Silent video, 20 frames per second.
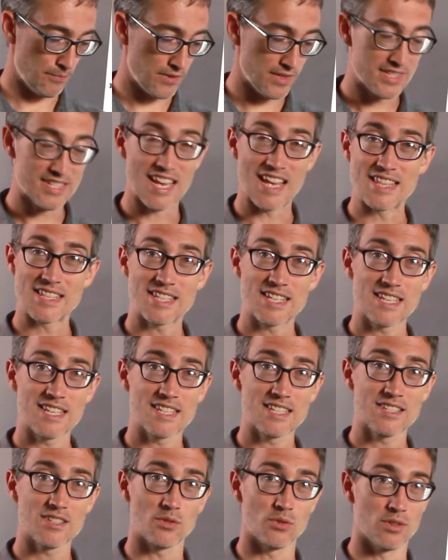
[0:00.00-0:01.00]

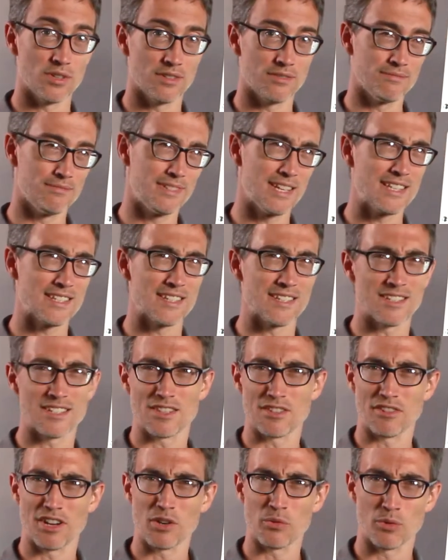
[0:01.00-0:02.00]
tenses, or tenses isn't
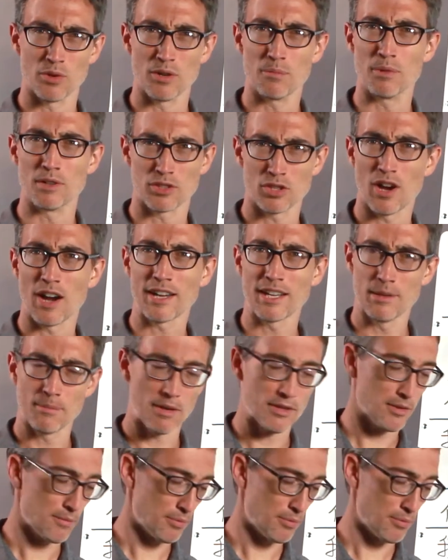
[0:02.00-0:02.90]
the right word, but talking about the